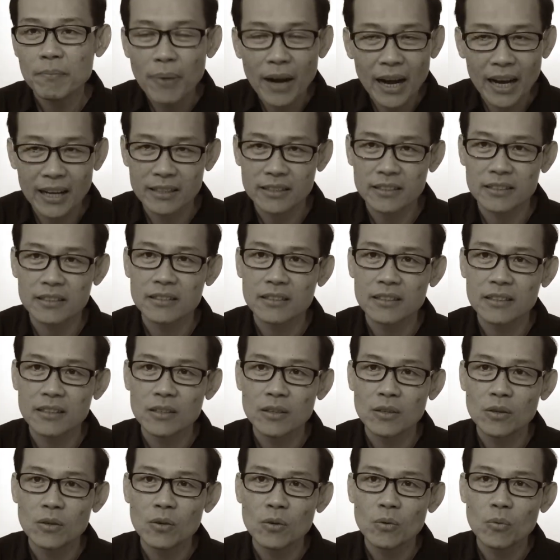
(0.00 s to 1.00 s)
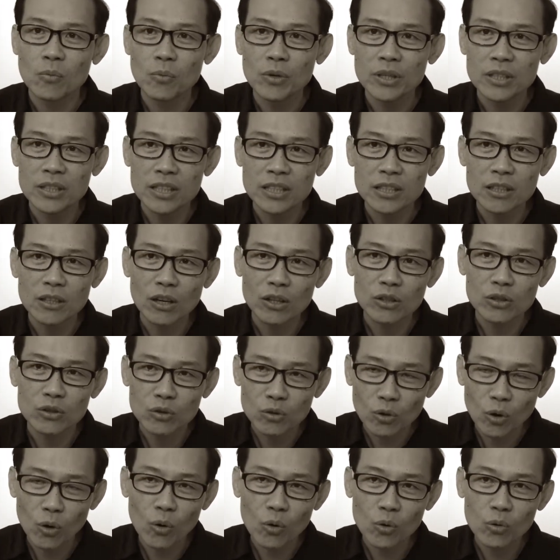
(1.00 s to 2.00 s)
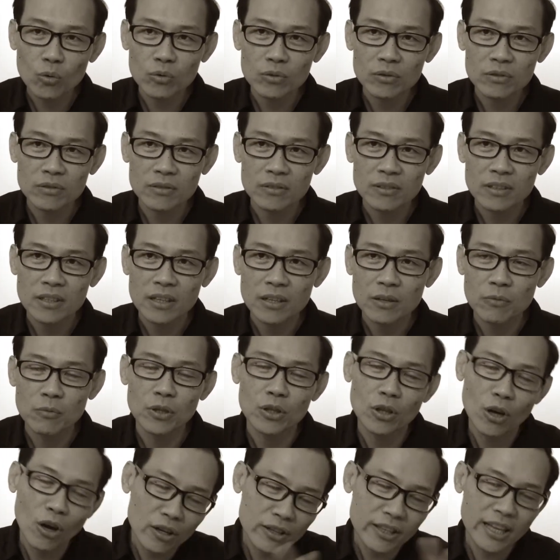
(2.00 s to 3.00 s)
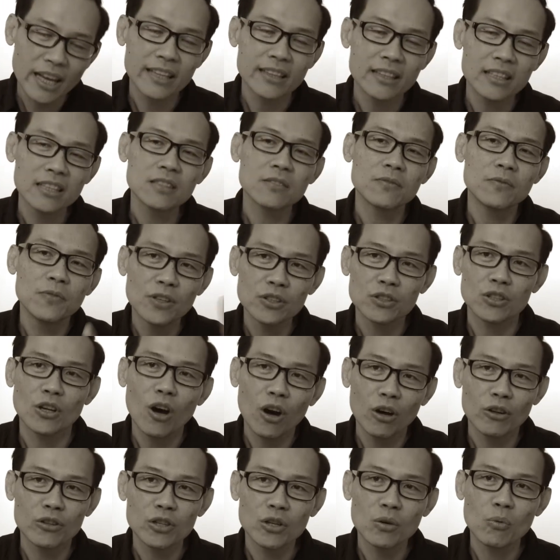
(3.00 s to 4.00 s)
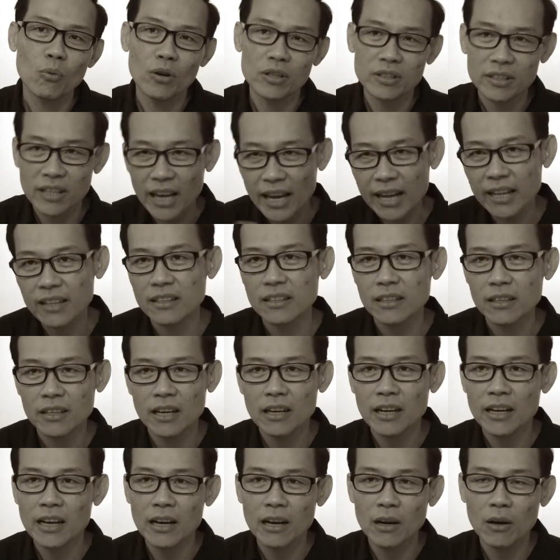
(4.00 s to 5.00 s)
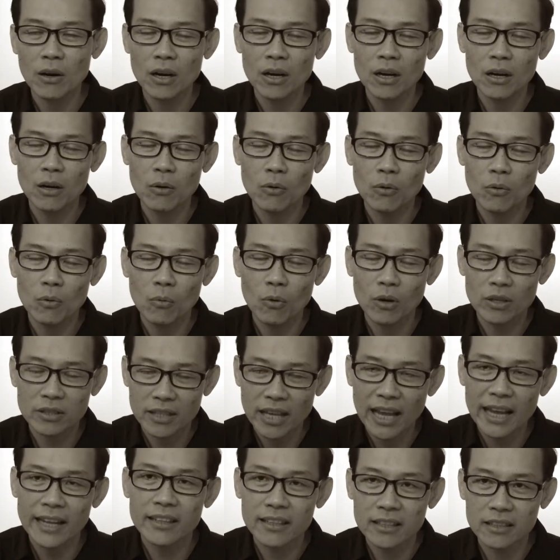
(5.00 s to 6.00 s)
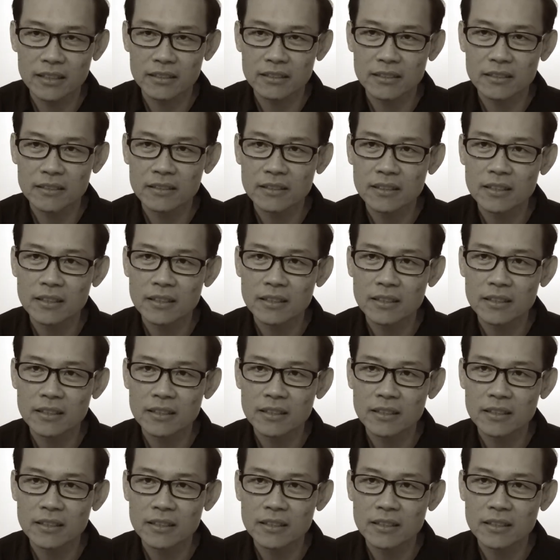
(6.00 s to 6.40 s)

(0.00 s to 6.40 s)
But we did not know. We thought that this first ordeal was ended.